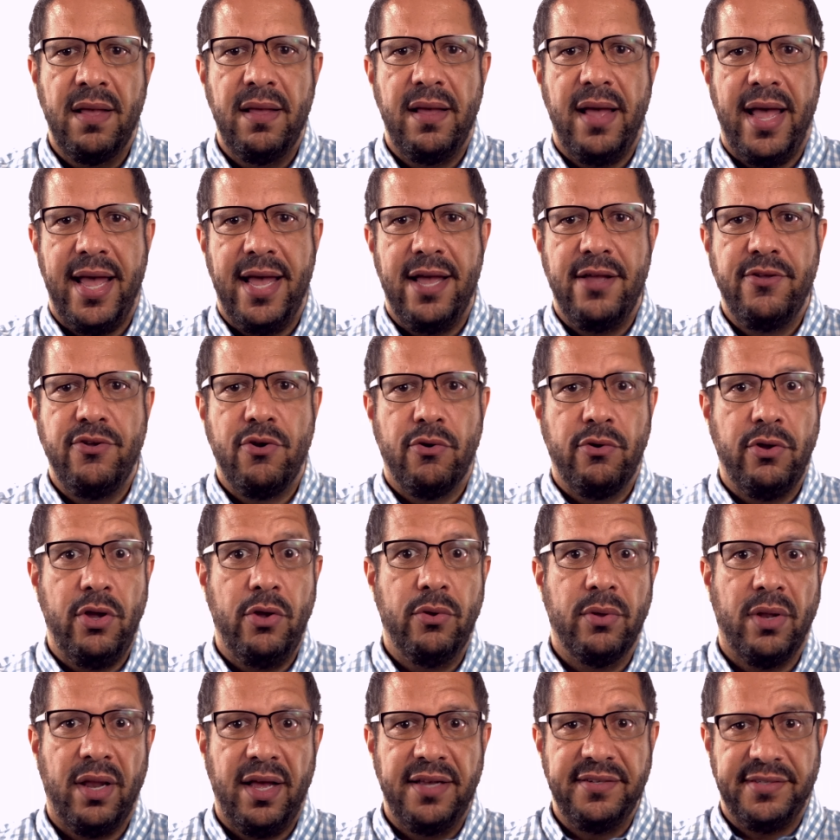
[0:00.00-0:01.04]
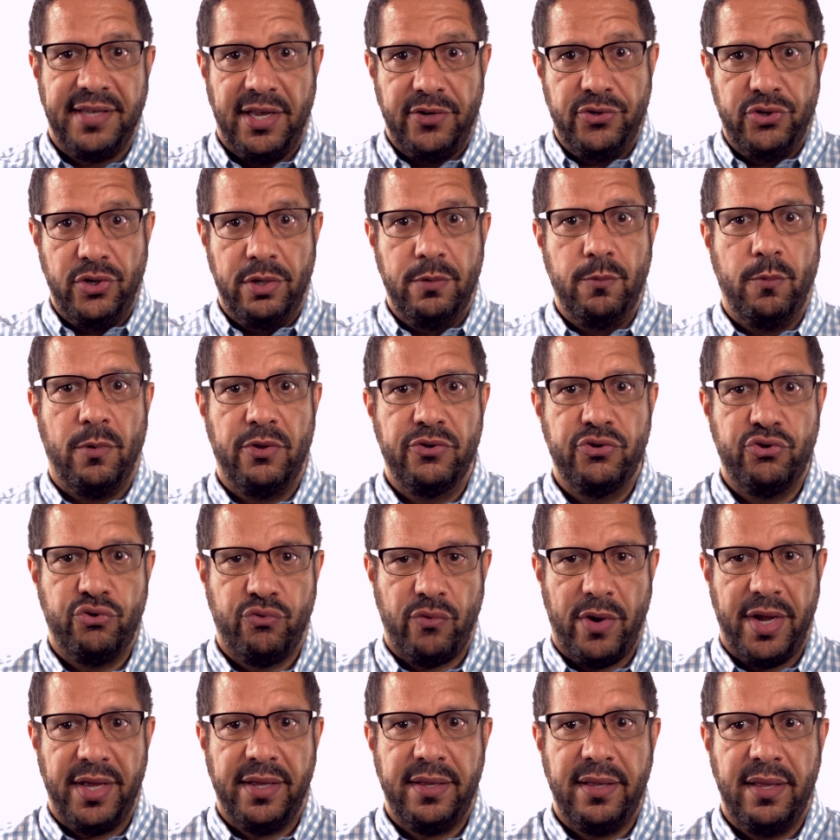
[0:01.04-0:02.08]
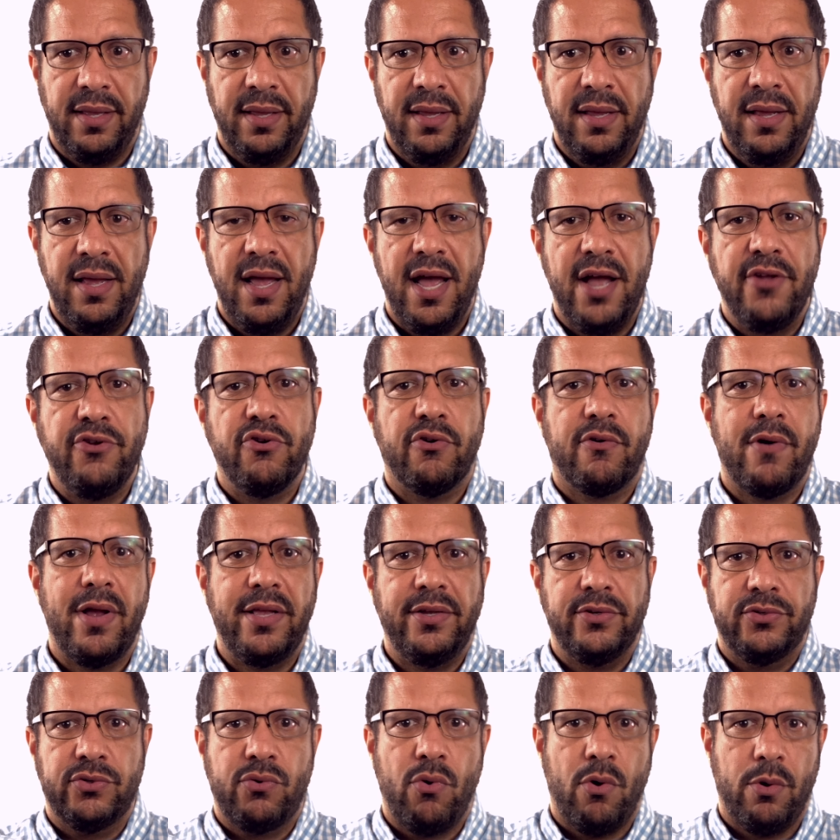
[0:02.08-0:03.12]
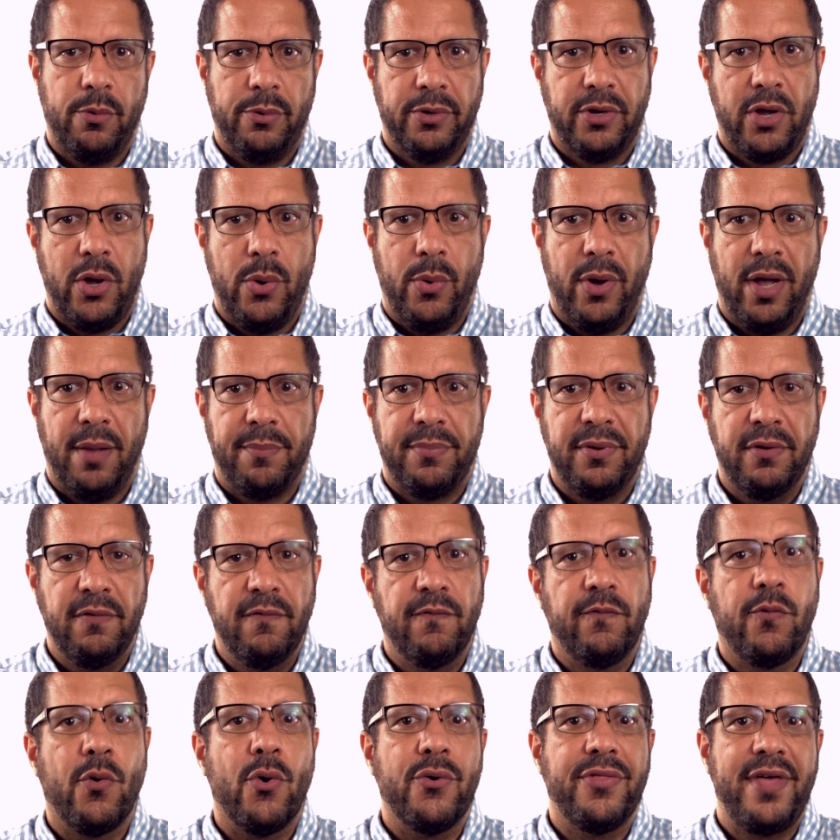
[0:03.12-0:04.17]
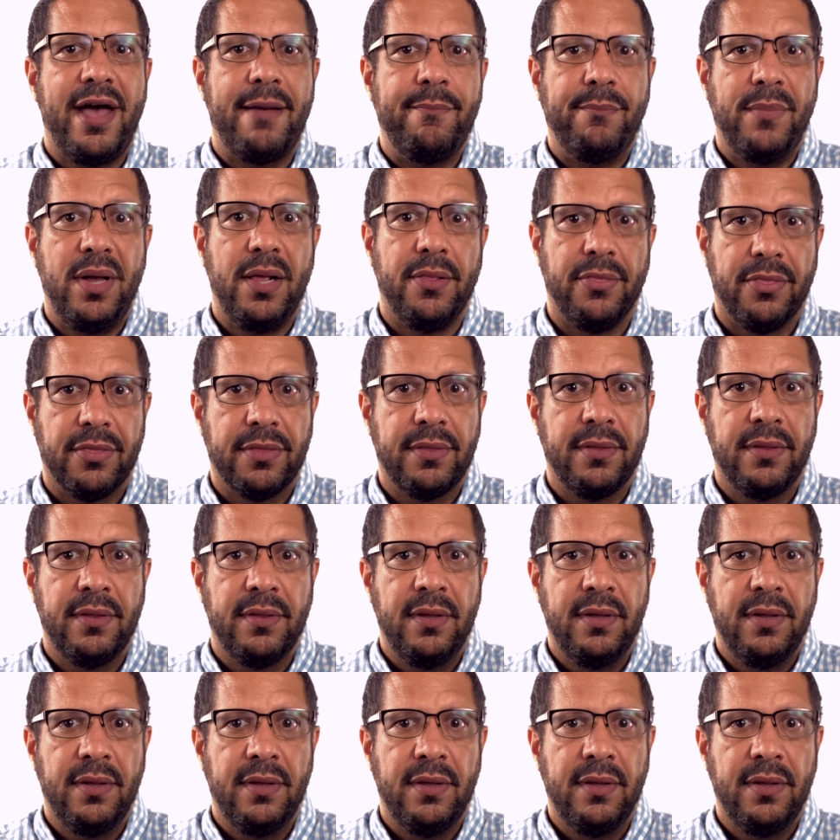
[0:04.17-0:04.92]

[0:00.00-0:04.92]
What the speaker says: and your utilization will shrink and your credit score will go up for that month.